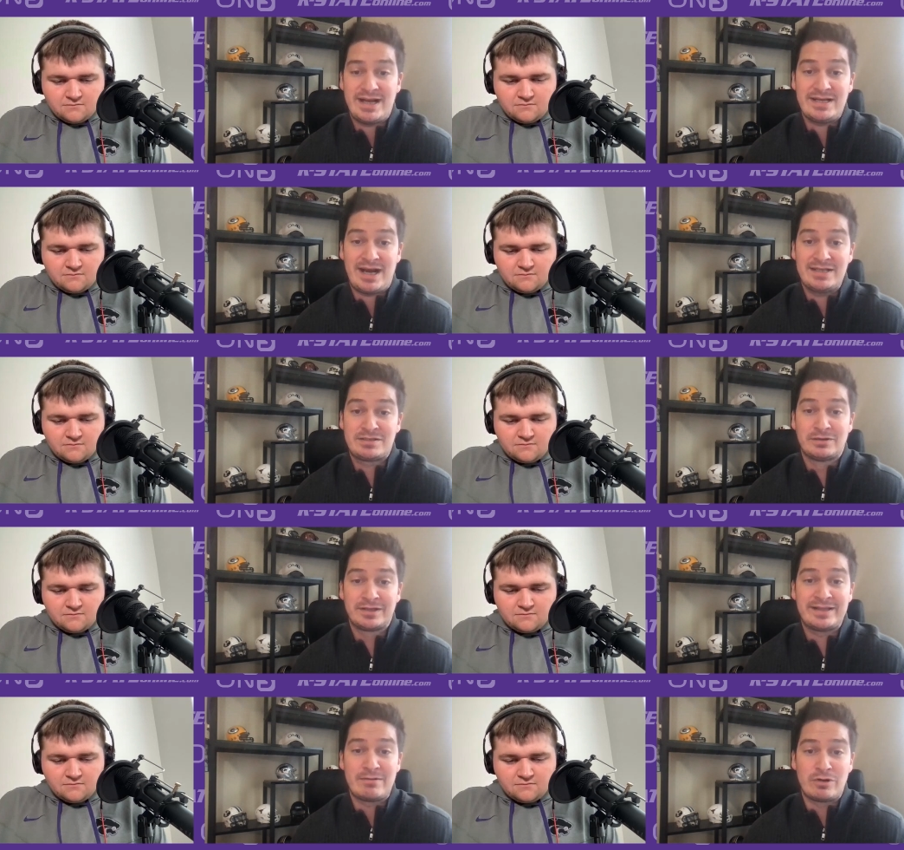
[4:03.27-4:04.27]
Speaker 1: I, I still
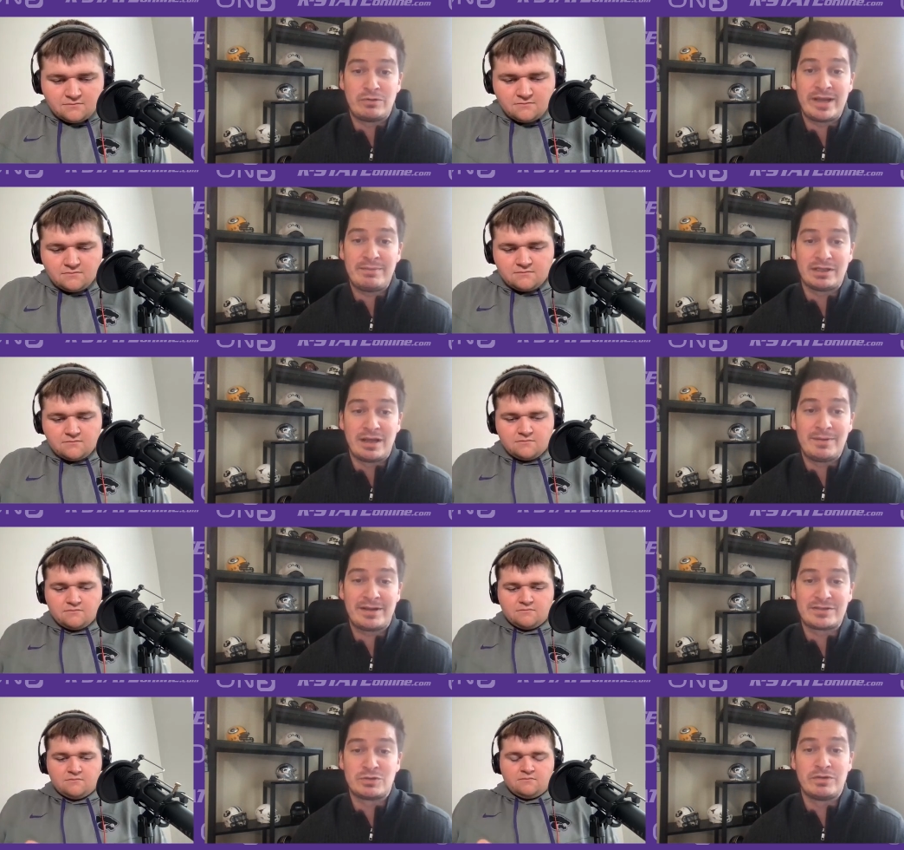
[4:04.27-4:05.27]
think that road game in
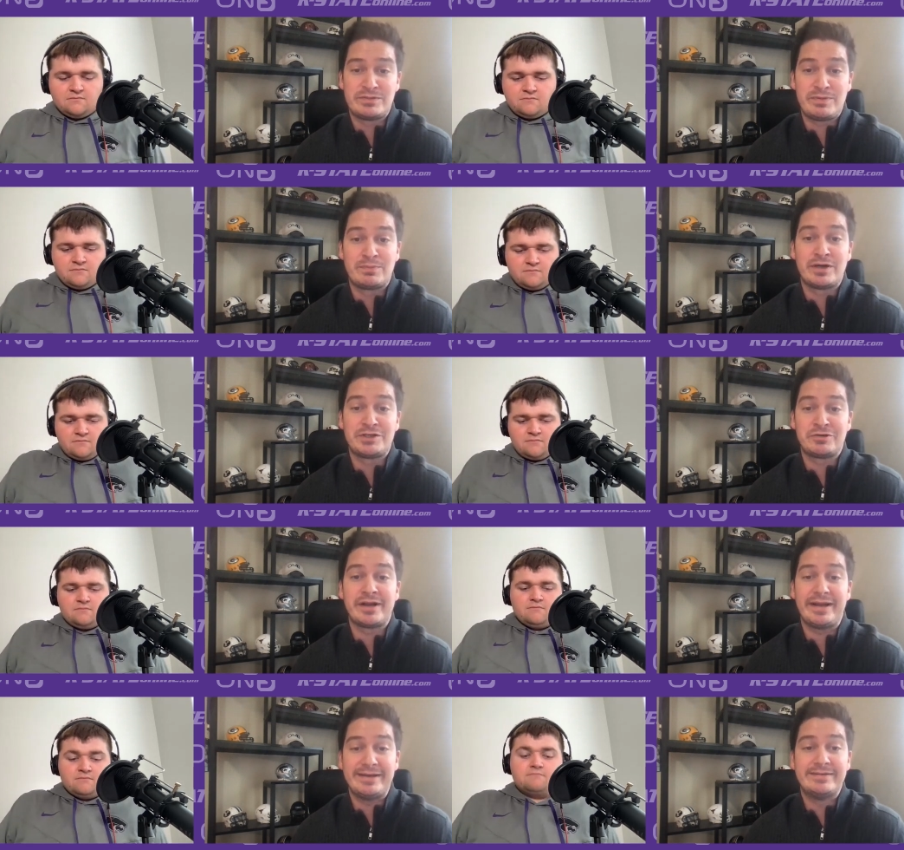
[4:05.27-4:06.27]
Lubbock is going to be pretty
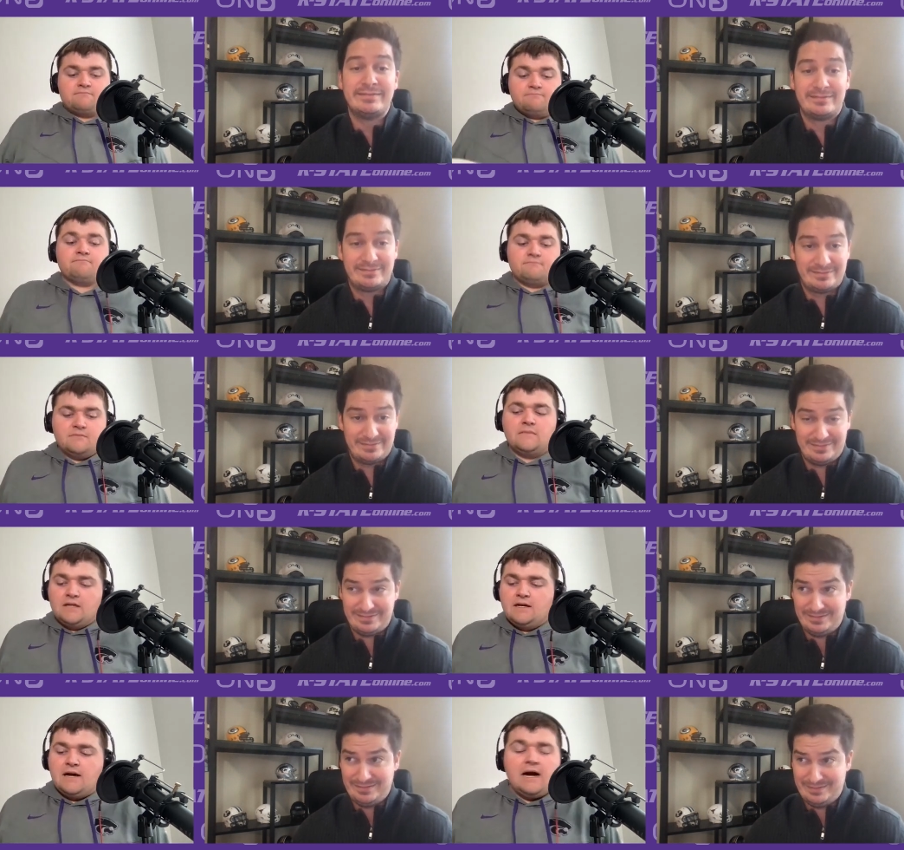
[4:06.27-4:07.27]
tricky.
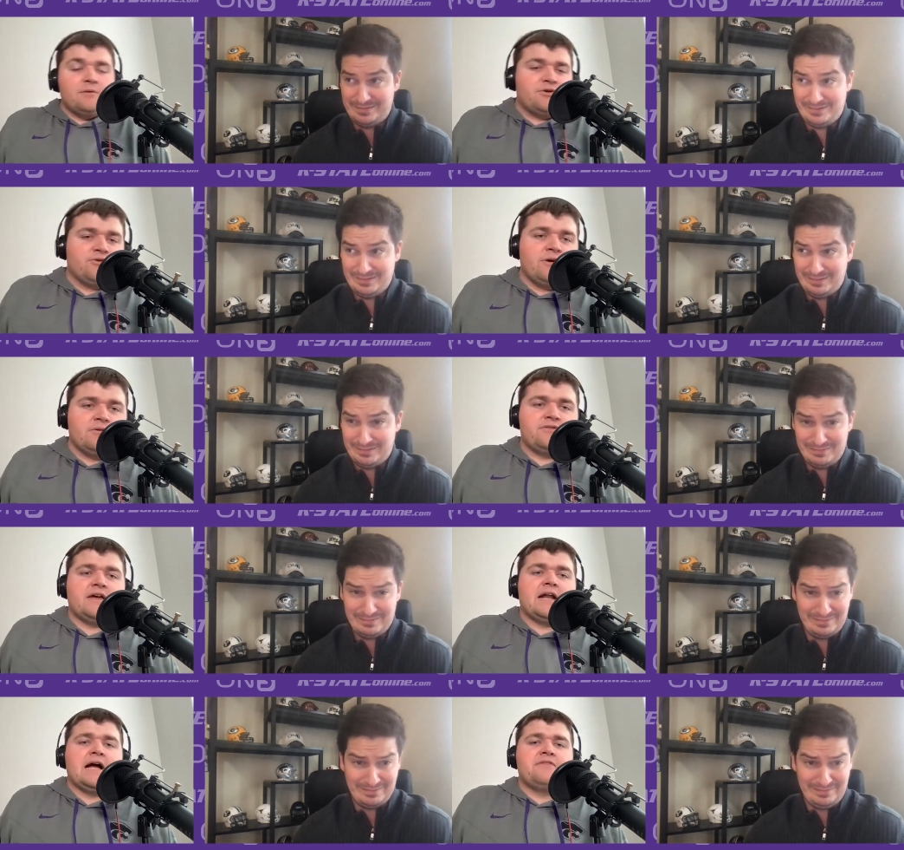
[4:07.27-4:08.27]
Speaker 2: I would agree with
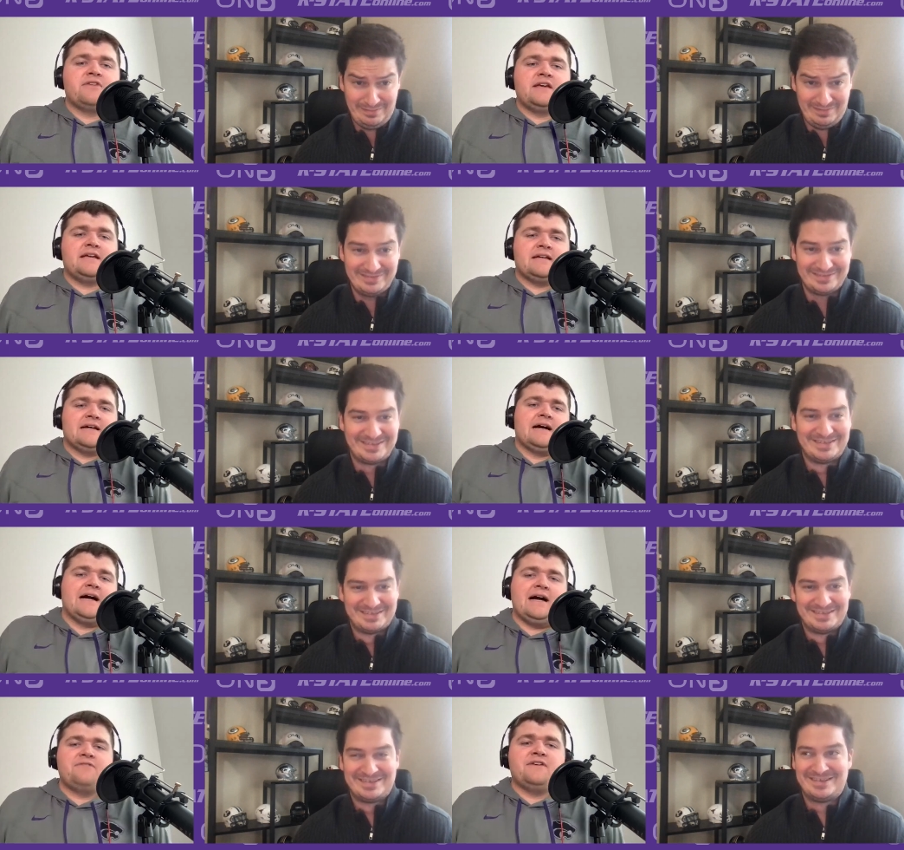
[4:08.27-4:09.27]
that. I think
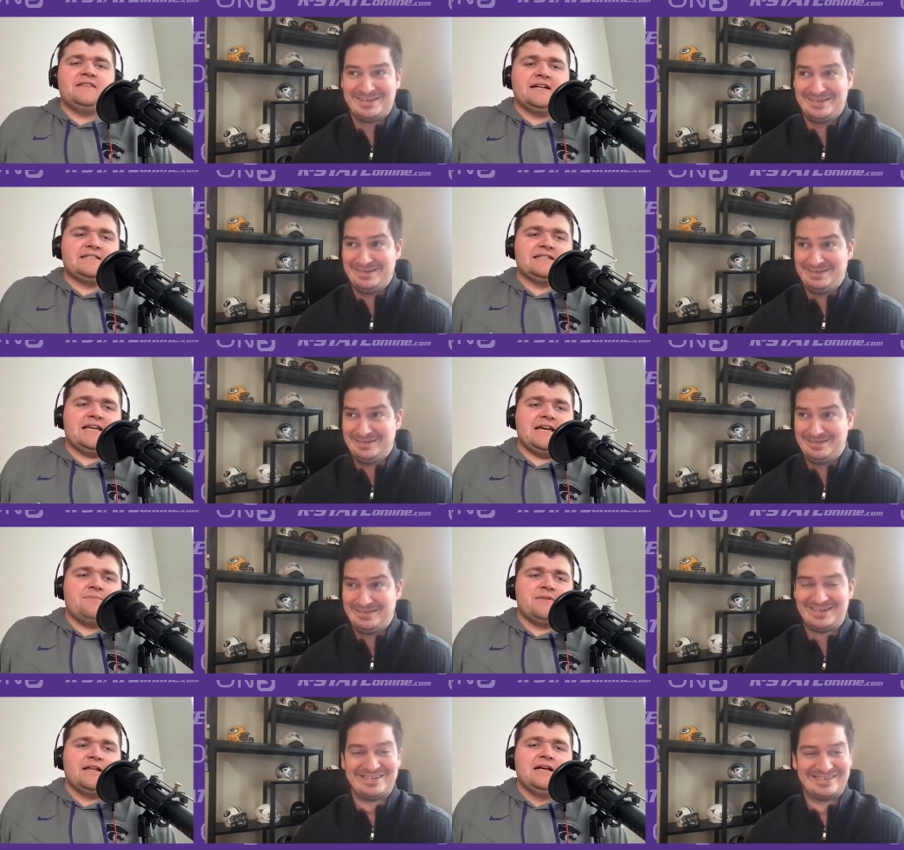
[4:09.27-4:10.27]
I, I think that's a
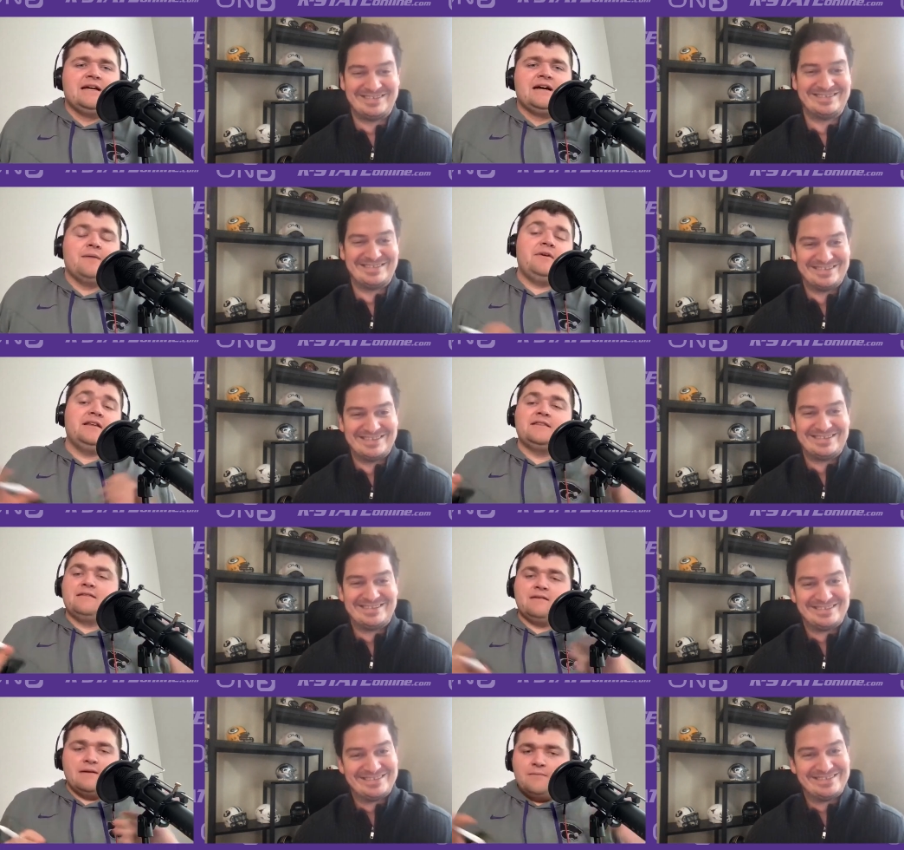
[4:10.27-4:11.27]
game that I mean
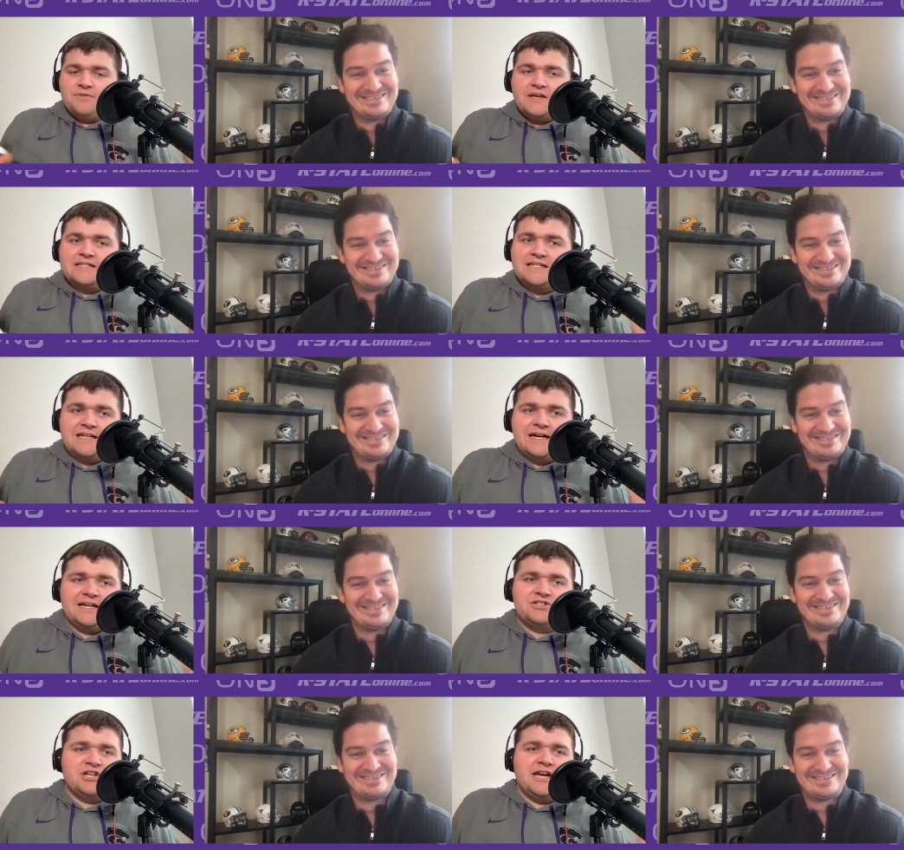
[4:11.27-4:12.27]
things can
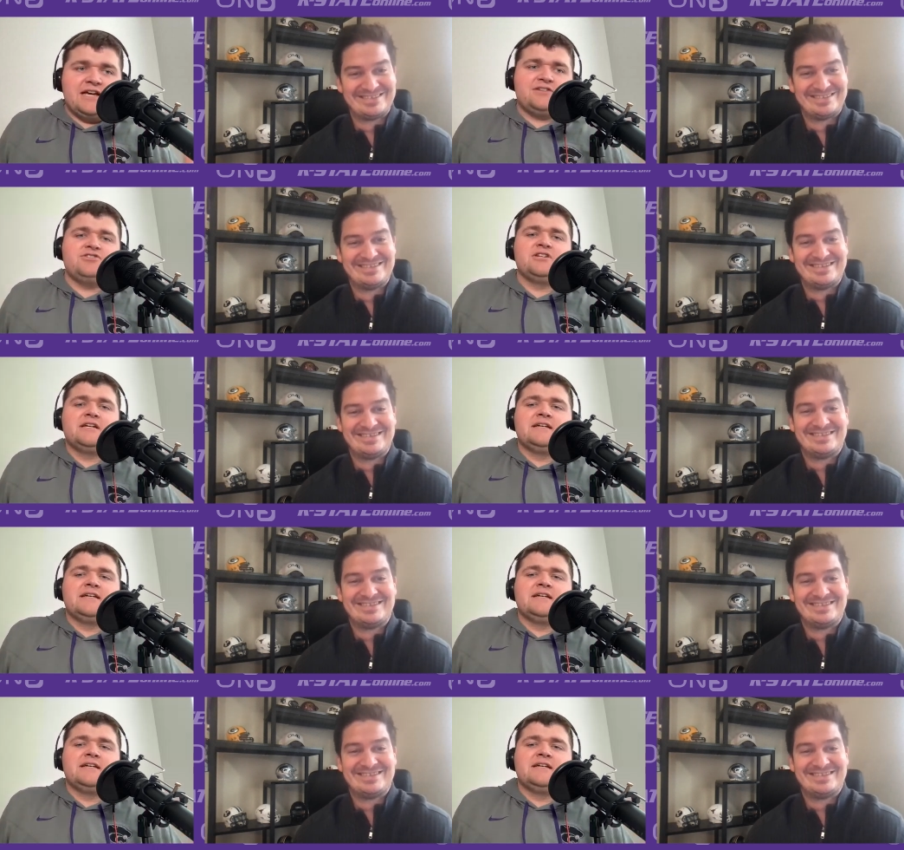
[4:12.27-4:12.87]
kind of change.